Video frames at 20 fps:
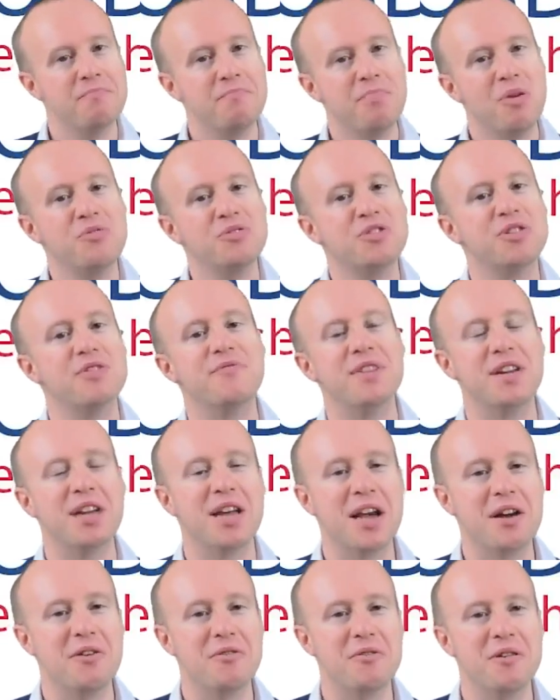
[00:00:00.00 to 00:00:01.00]
Pause the
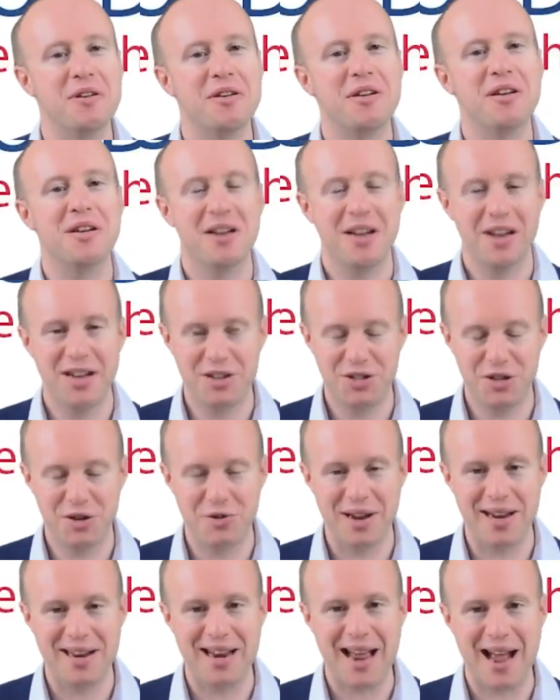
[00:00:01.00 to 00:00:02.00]
video and
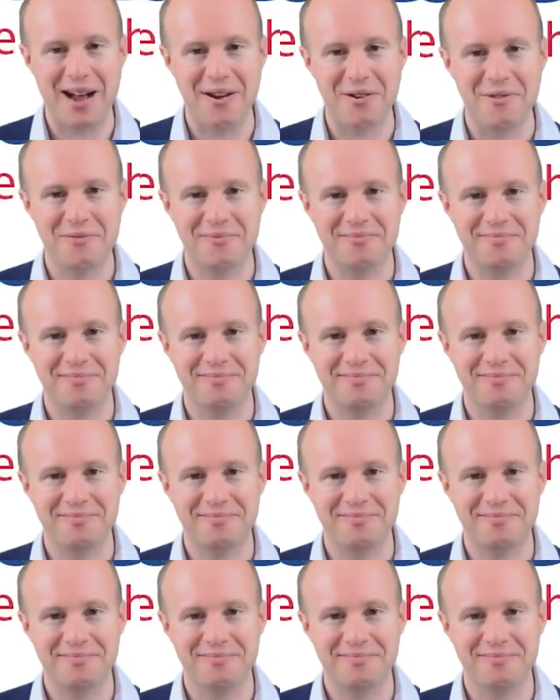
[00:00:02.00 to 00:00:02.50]
do it now.